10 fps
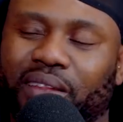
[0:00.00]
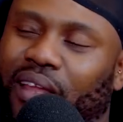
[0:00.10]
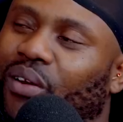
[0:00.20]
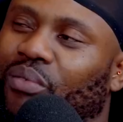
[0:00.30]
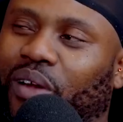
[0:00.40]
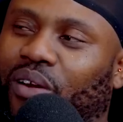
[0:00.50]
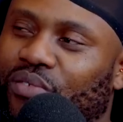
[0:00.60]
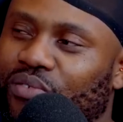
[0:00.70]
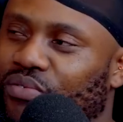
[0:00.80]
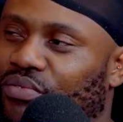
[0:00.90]
get there on my
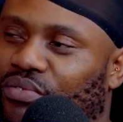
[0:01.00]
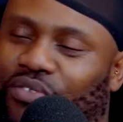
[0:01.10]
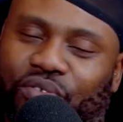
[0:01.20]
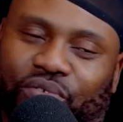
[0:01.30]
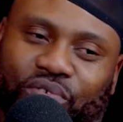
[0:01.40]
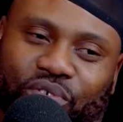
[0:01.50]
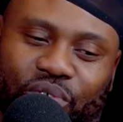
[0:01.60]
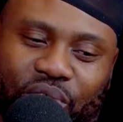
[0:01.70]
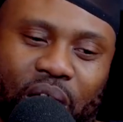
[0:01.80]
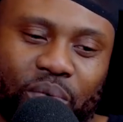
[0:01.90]
own, you know?
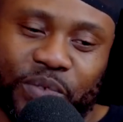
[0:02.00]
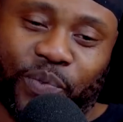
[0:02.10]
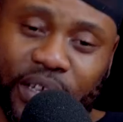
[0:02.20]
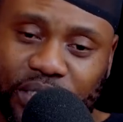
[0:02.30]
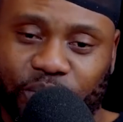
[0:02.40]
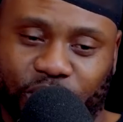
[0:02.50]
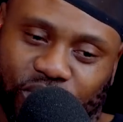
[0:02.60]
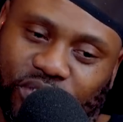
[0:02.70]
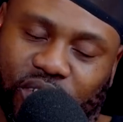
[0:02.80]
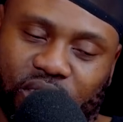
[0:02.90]
So I was fighting for
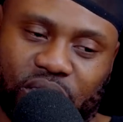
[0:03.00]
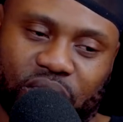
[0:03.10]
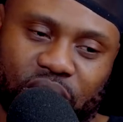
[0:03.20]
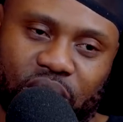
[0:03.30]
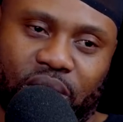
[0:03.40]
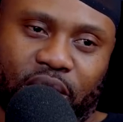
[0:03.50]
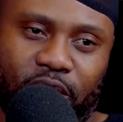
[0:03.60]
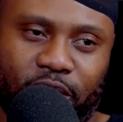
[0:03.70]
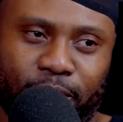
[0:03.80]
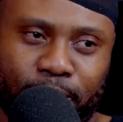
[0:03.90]
those things.
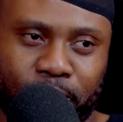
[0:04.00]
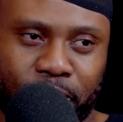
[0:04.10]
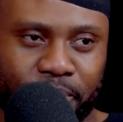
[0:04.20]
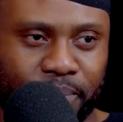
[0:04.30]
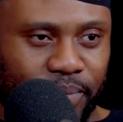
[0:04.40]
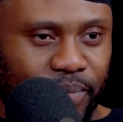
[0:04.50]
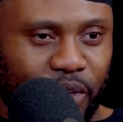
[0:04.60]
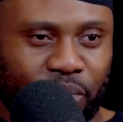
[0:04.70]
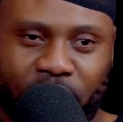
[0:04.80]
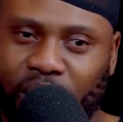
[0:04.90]

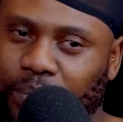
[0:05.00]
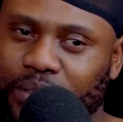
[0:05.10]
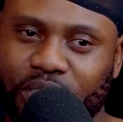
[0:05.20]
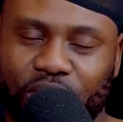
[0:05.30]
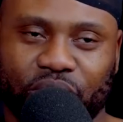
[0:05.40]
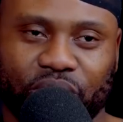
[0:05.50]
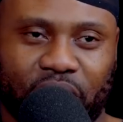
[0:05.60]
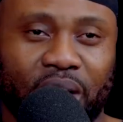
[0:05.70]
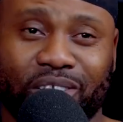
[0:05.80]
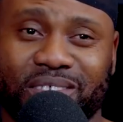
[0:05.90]
Right up until
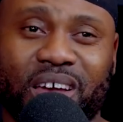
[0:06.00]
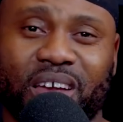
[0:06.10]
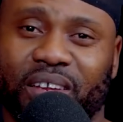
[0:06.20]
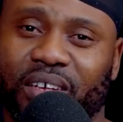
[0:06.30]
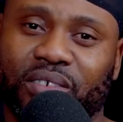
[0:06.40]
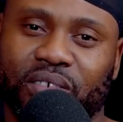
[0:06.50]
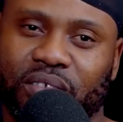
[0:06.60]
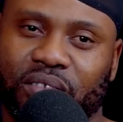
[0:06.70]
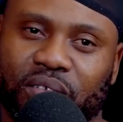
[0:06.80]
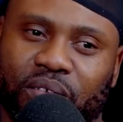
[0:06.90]
I got tired,
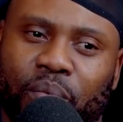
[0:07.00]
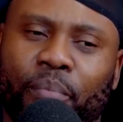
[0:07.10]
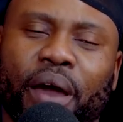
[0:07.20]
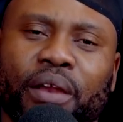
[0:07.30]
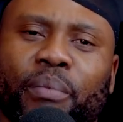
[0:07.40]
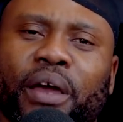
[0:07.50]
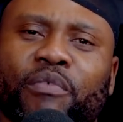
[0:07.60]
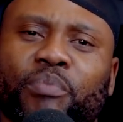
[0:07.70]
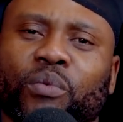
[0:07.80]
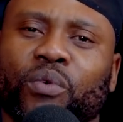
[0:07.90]
actually. Might
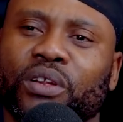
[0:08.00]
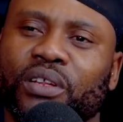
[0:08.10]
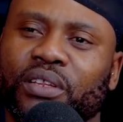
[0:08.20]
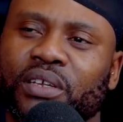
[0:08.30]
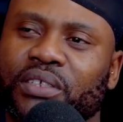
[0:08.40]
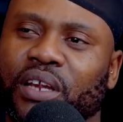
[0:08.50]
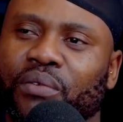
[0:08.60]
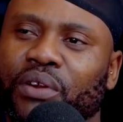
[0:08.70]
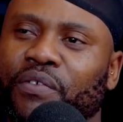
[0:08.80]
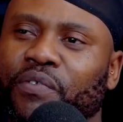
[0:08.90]
have been one of the things that I
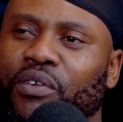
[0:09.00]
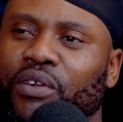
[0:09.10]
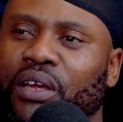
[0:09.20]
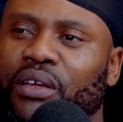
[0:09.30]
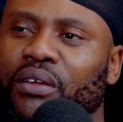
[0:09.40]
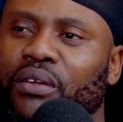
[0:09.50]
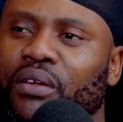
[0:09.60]
really feel like